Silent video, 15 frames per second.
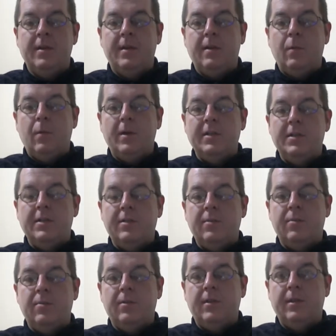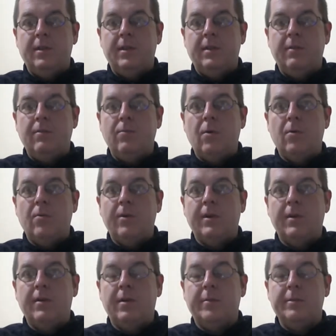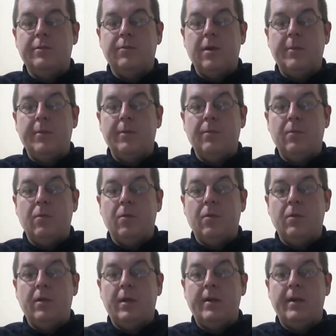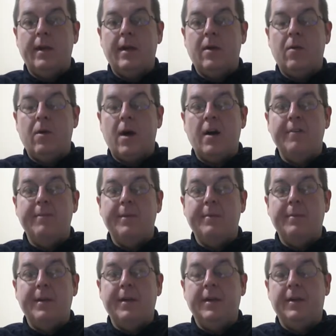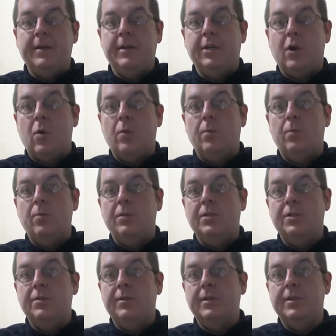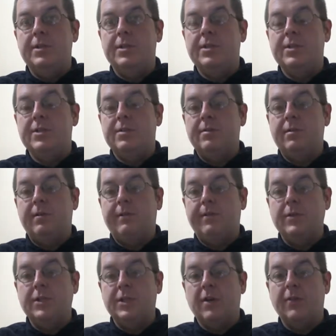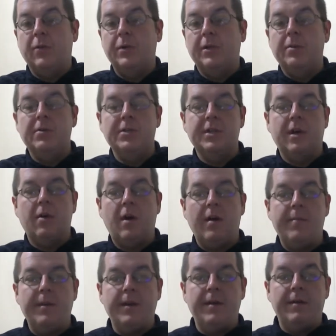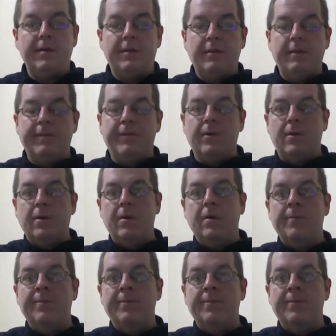went to the Rotary Club's ribbon roll. Now, I've been meaning to go to this for several years now. I mean, for